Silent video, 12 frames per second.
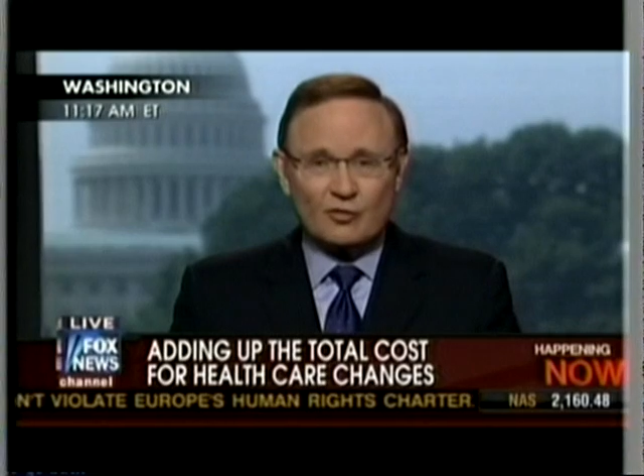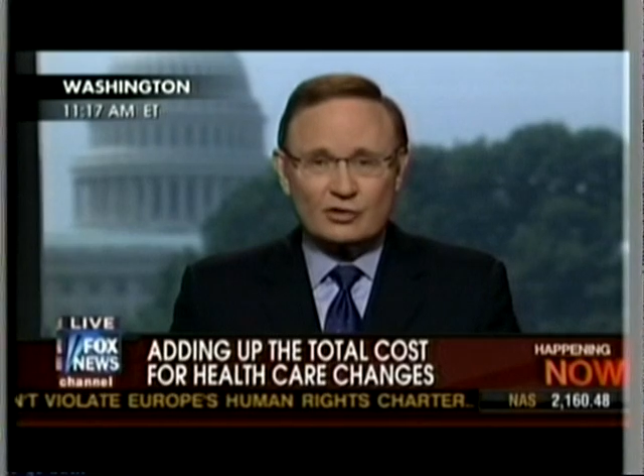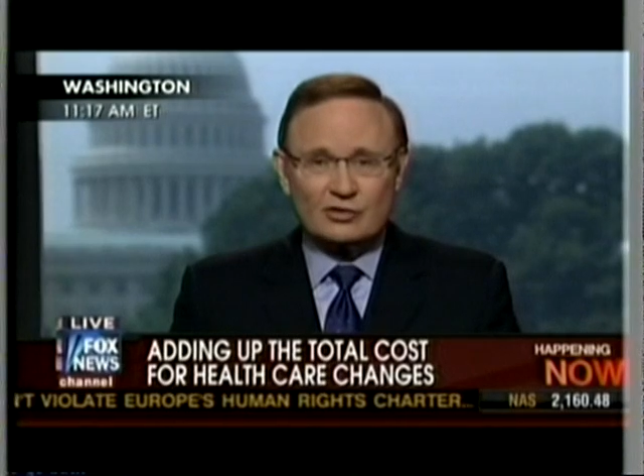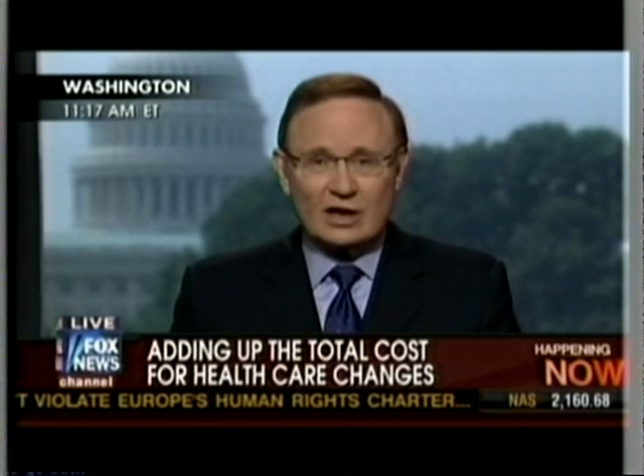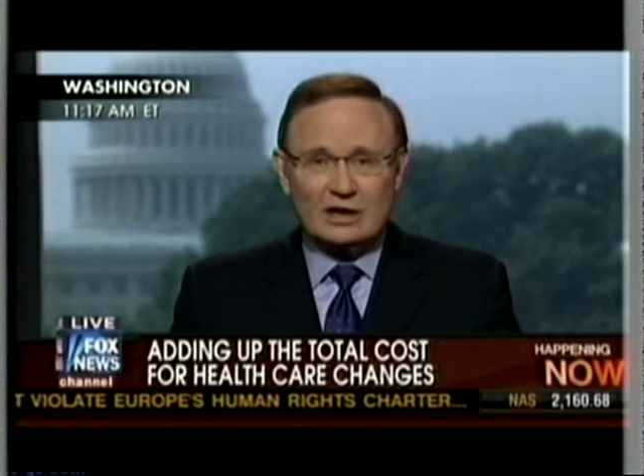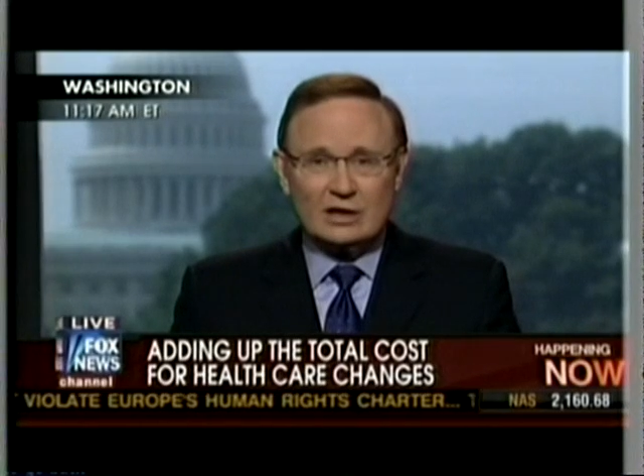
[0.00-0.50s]
over
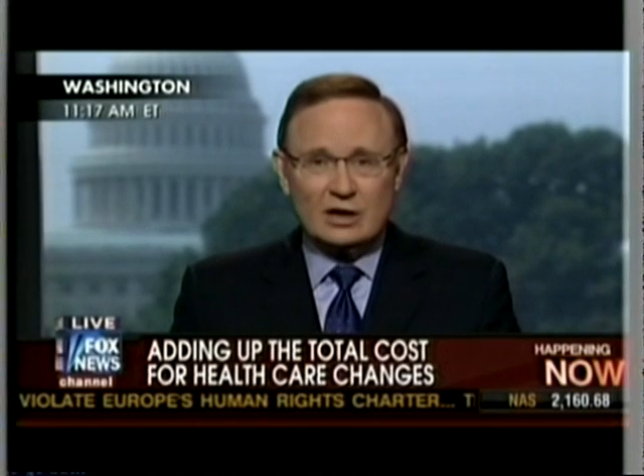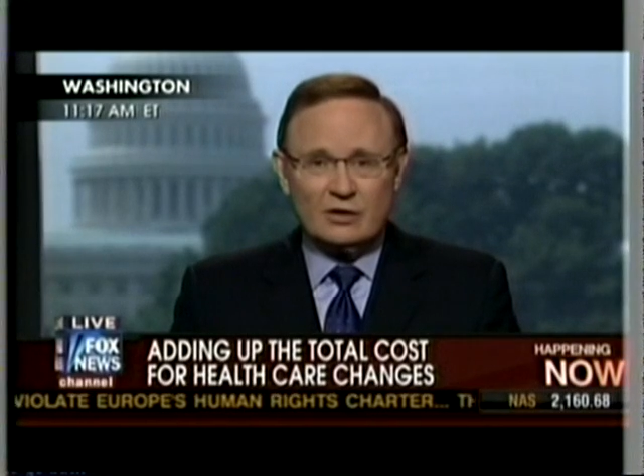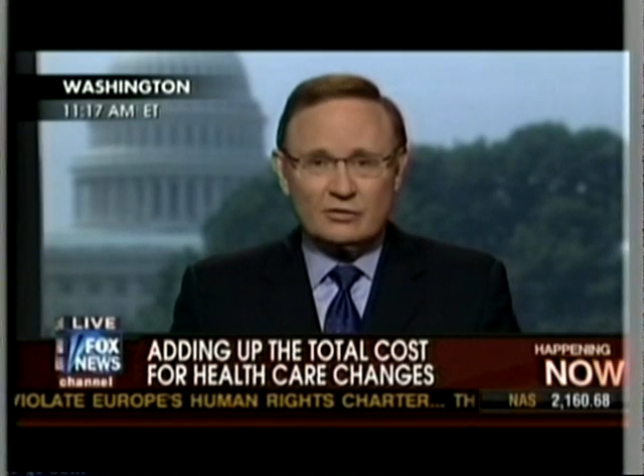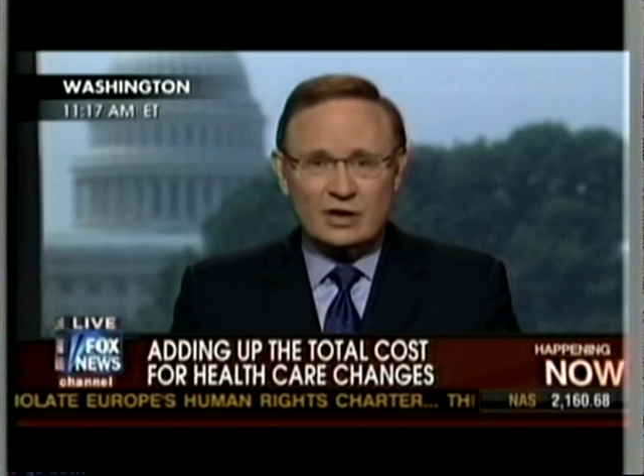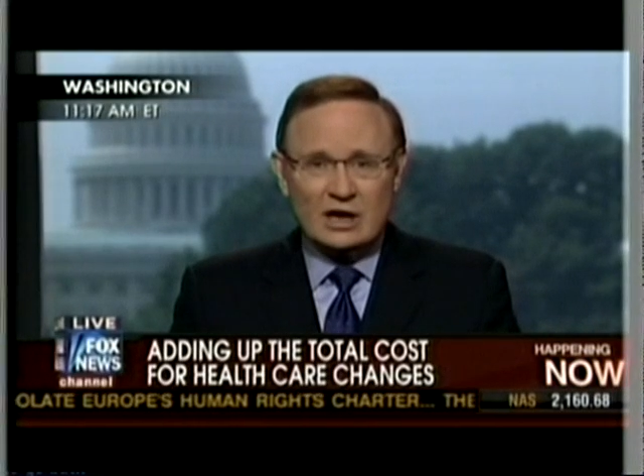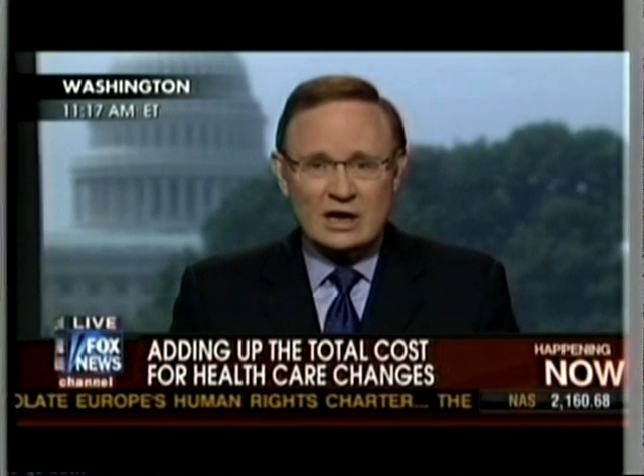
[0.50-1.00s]
10
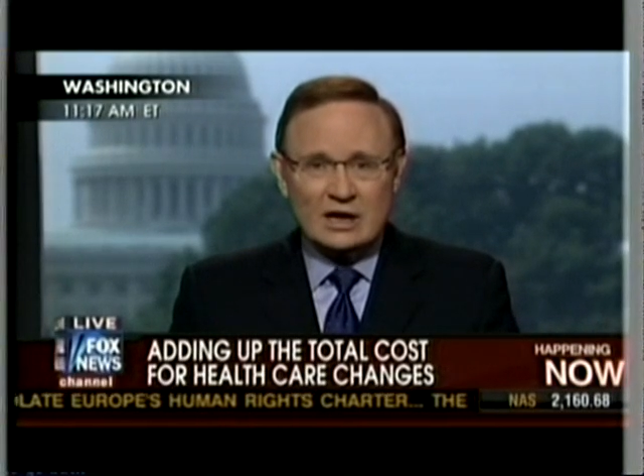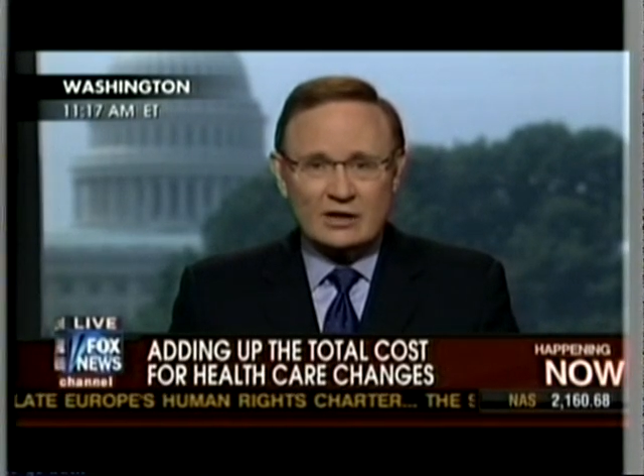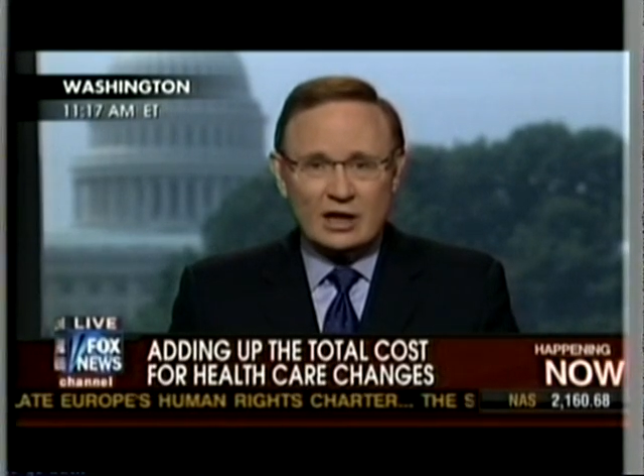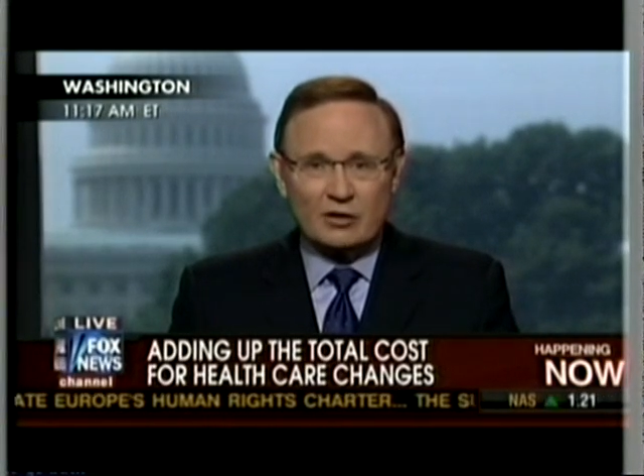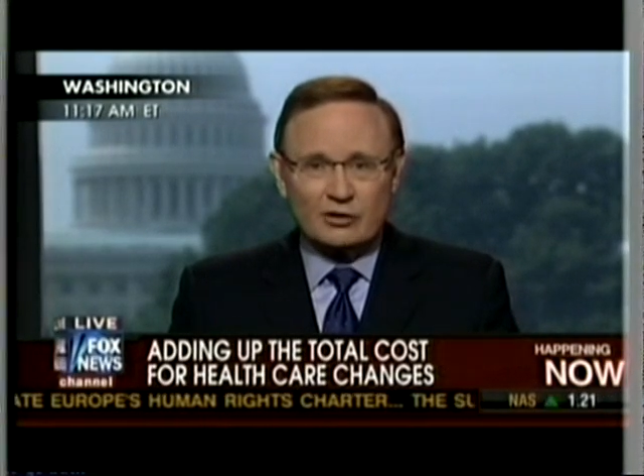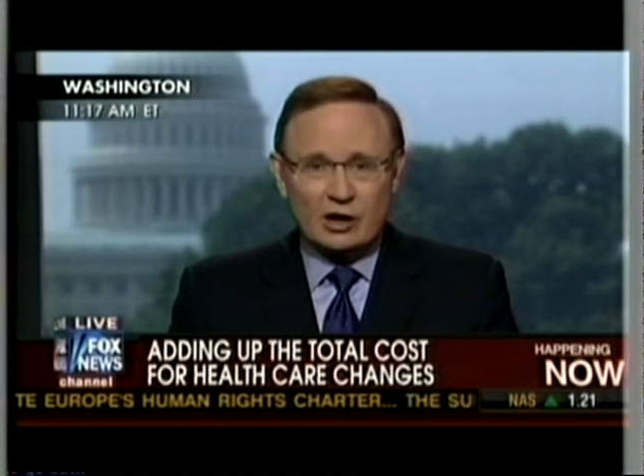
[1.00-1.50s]
years.
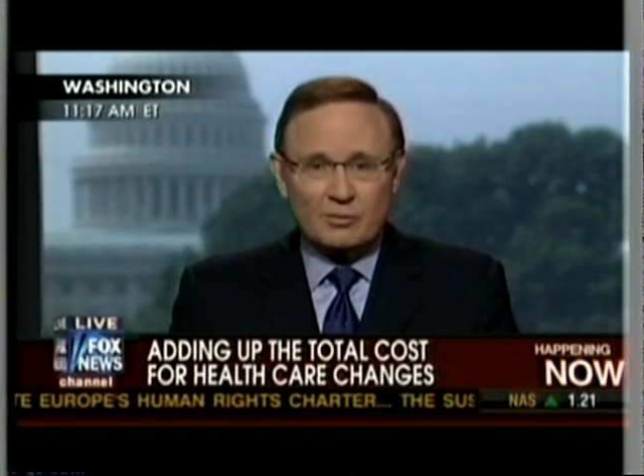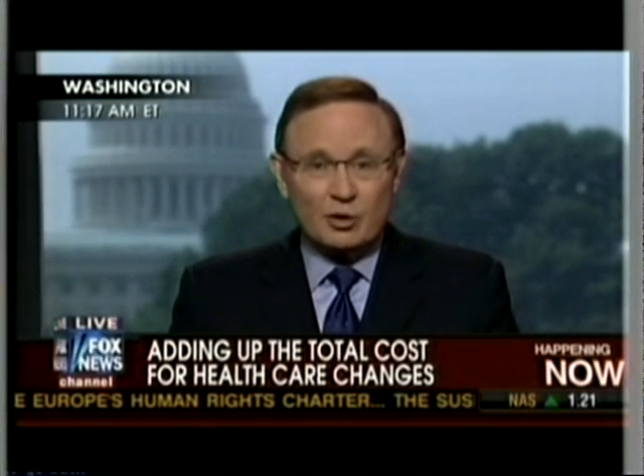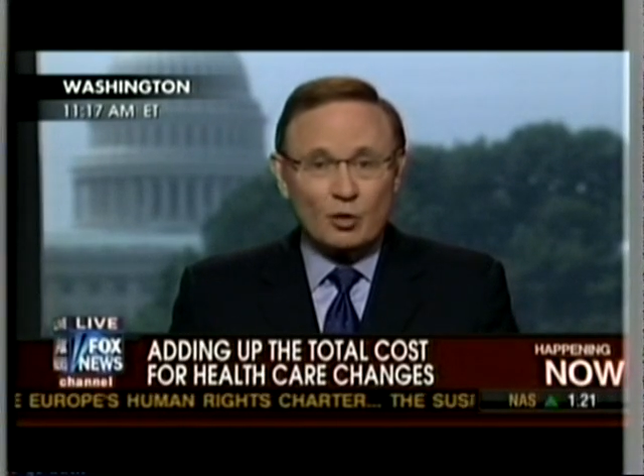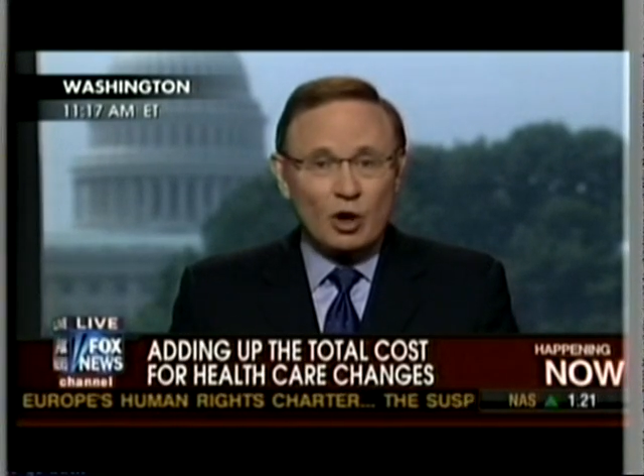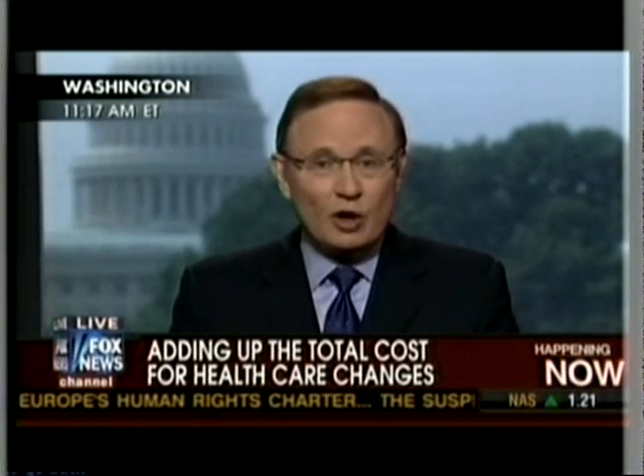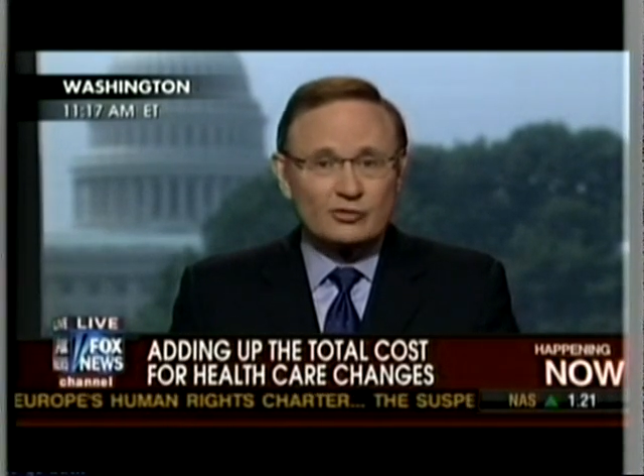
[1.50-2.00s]
The health care
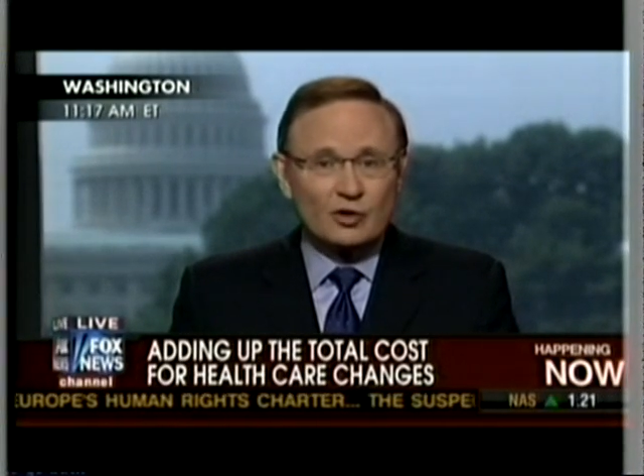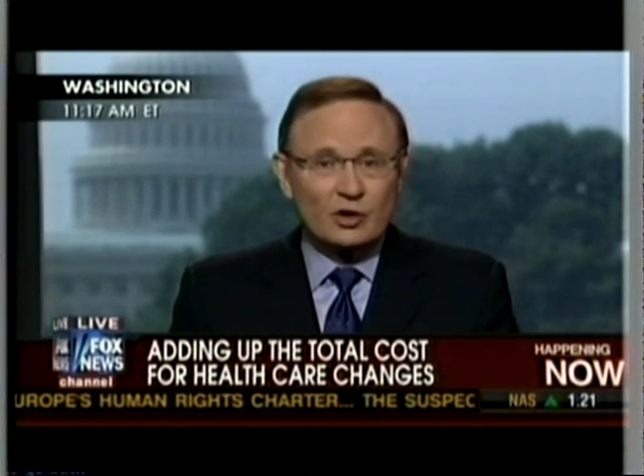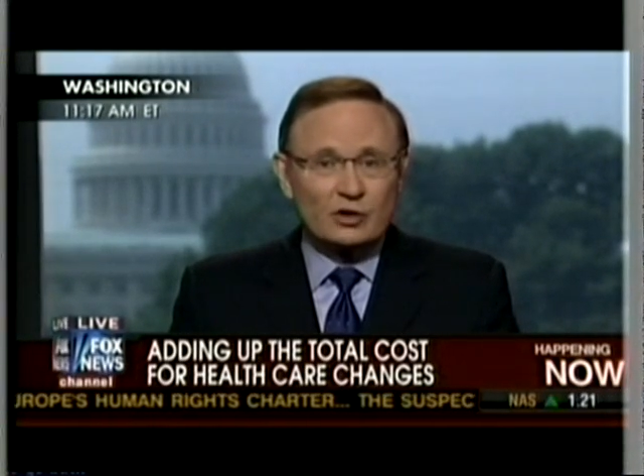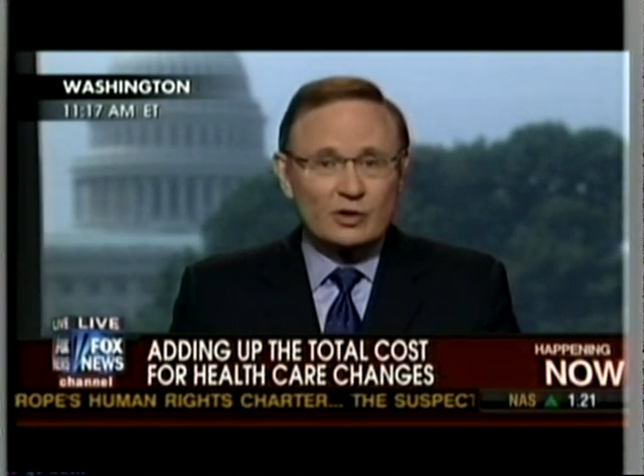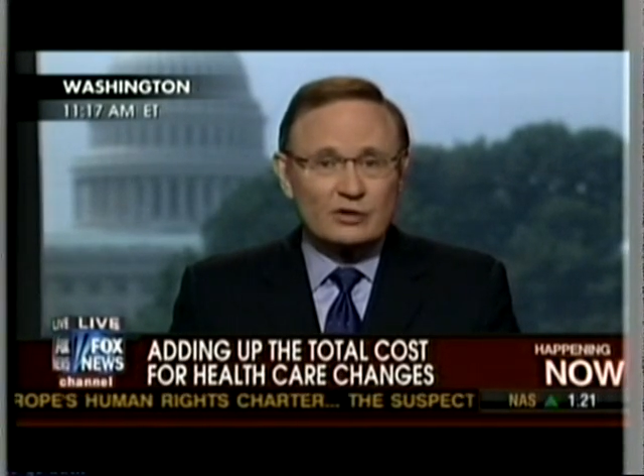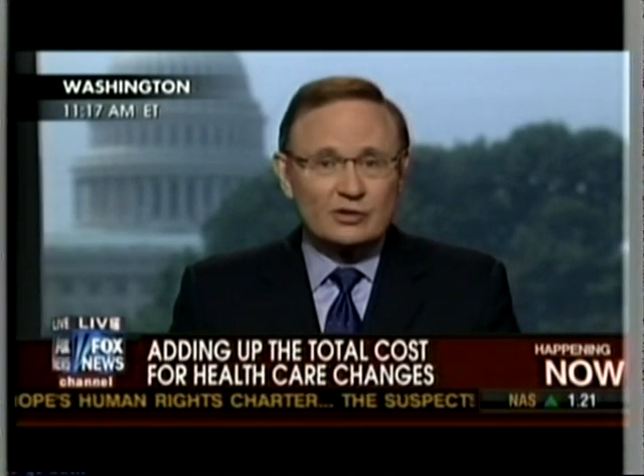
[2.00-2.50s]
bill will also
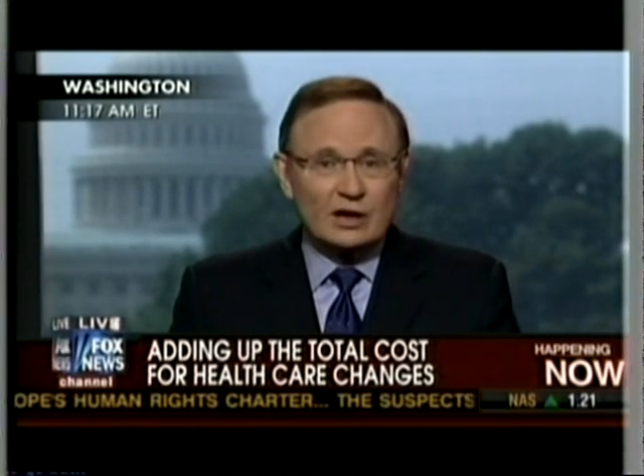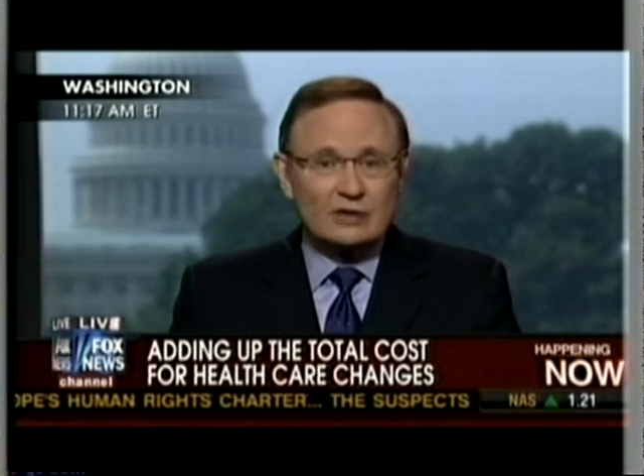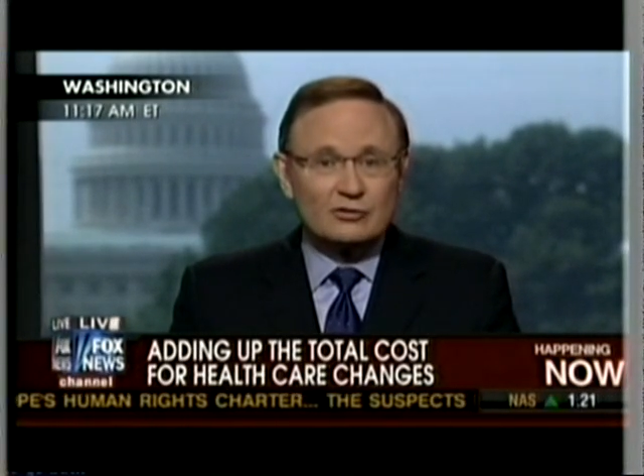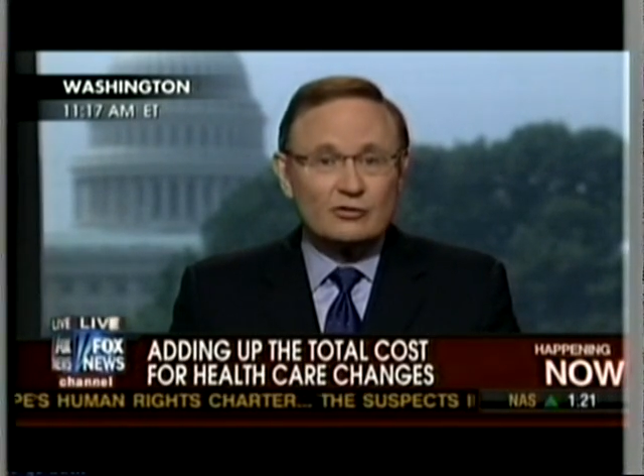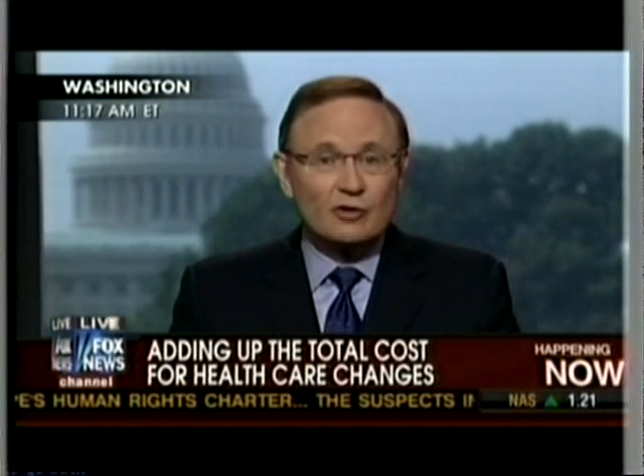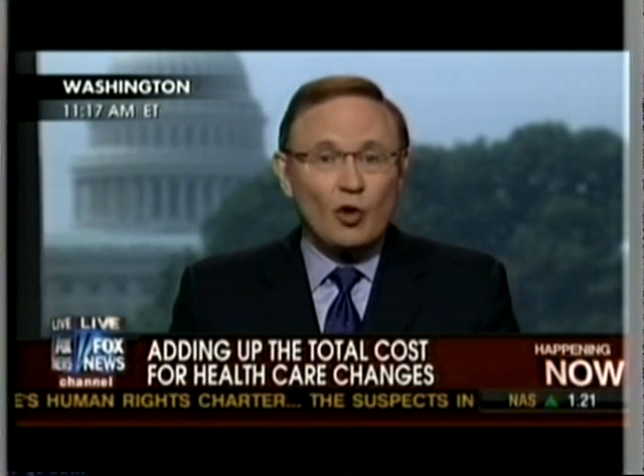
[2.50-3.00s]
increase the
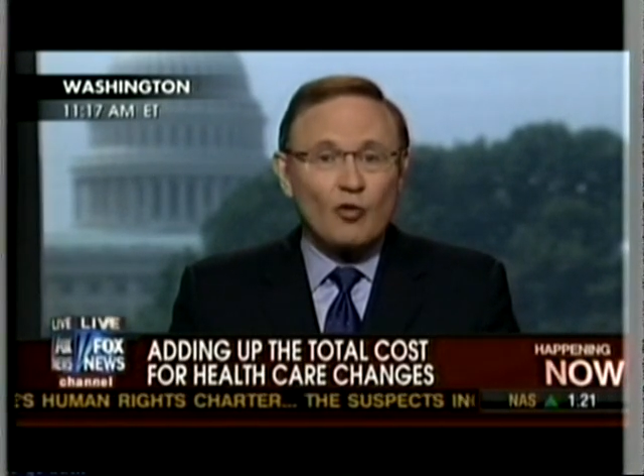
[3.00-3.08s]
nation's